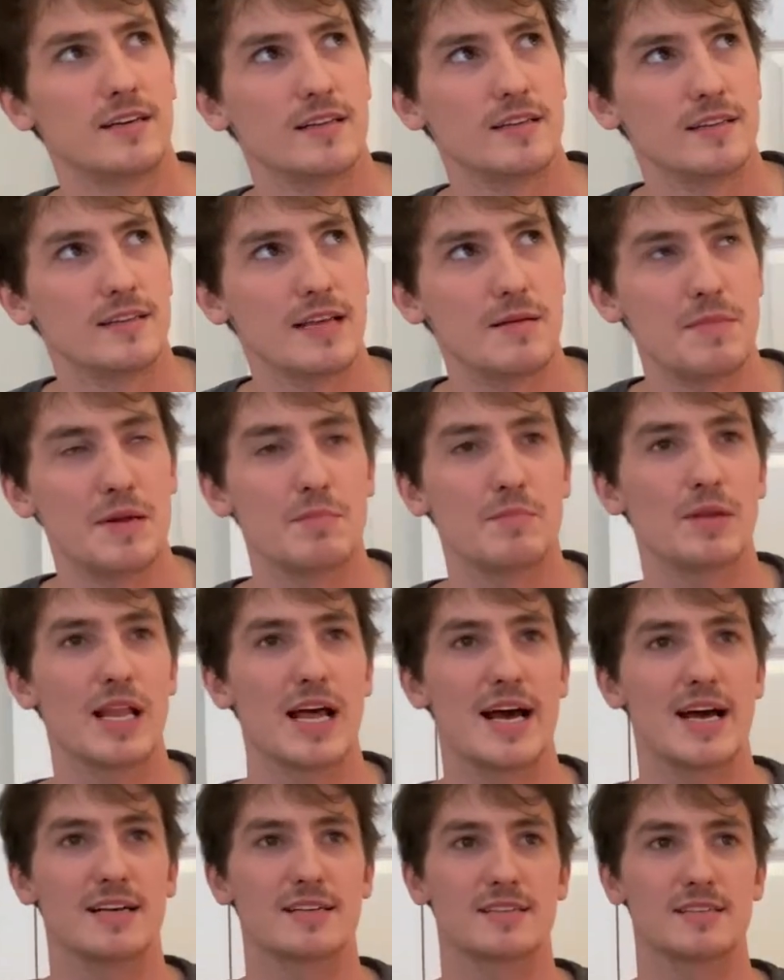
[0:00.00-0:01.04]
lemon
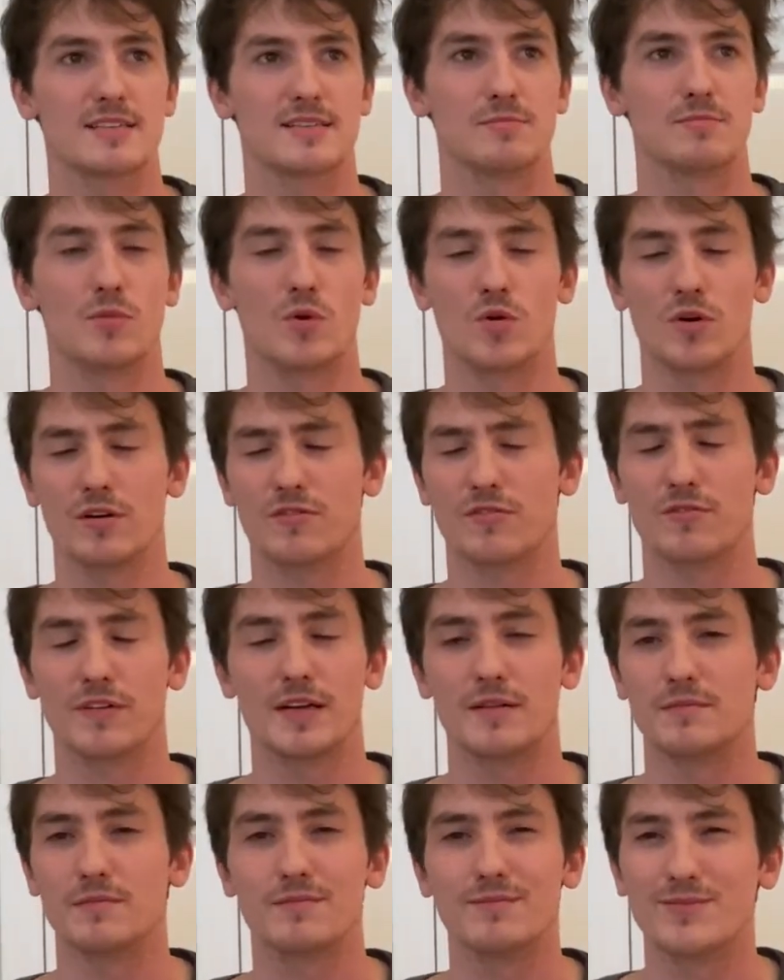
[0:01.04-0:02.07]
blast morph,
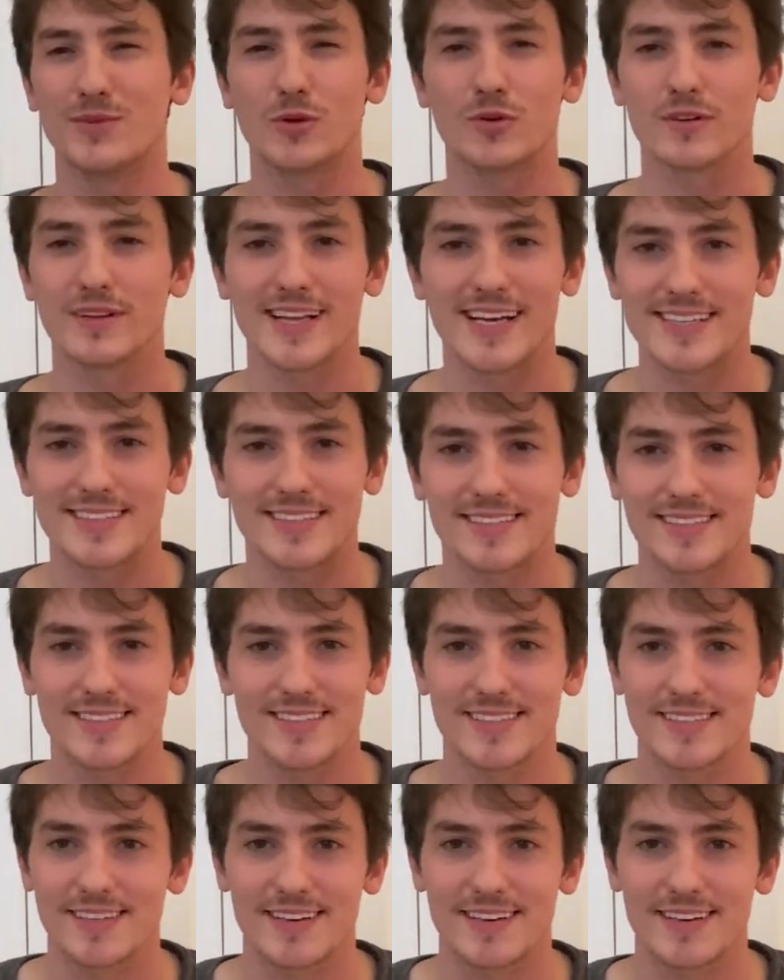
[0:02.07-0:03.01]
and more or less it's just